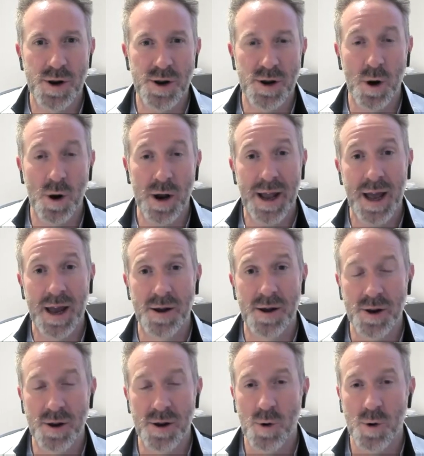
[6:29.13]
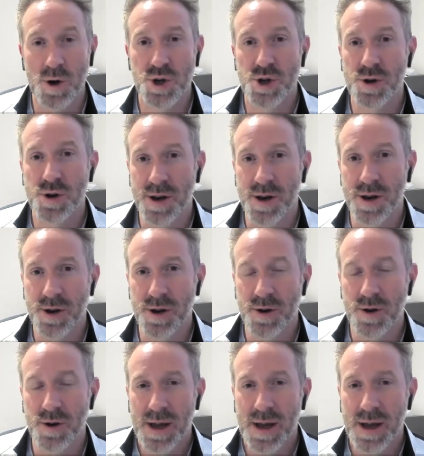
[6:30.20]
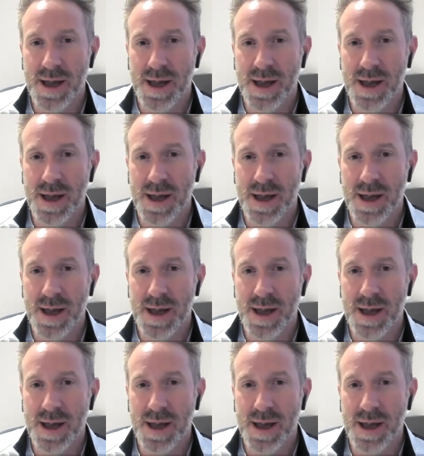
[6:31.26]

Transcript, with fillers: i do what can i do what should i do